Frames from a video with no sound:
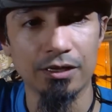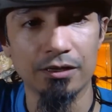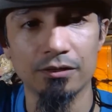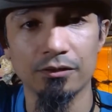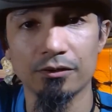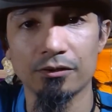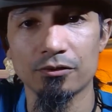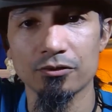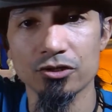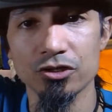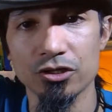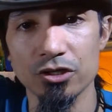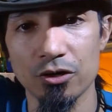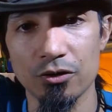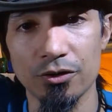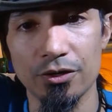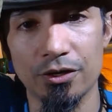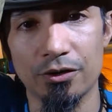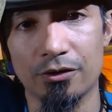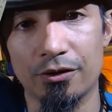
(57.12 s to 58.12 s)
little show
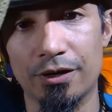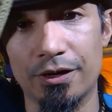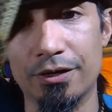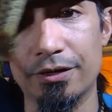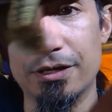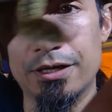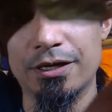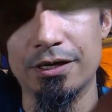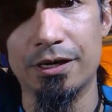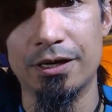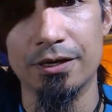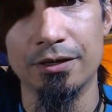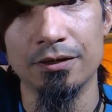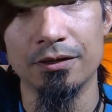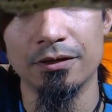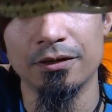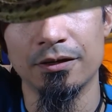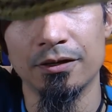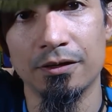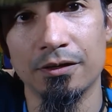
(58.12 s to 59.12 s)
here in
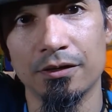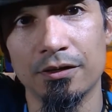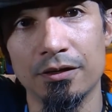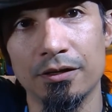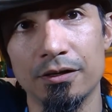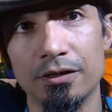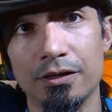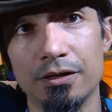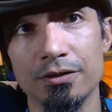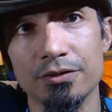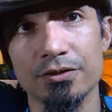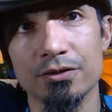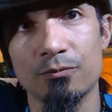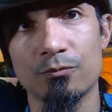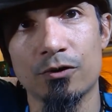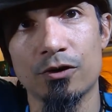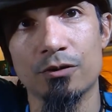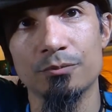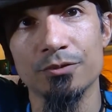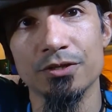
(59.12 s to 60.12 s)
eating some
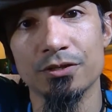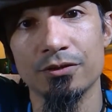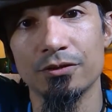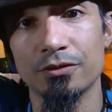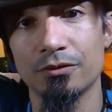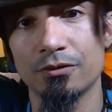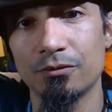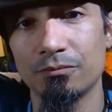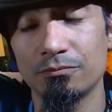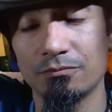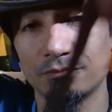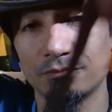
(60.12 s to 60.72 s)
worms. Oh,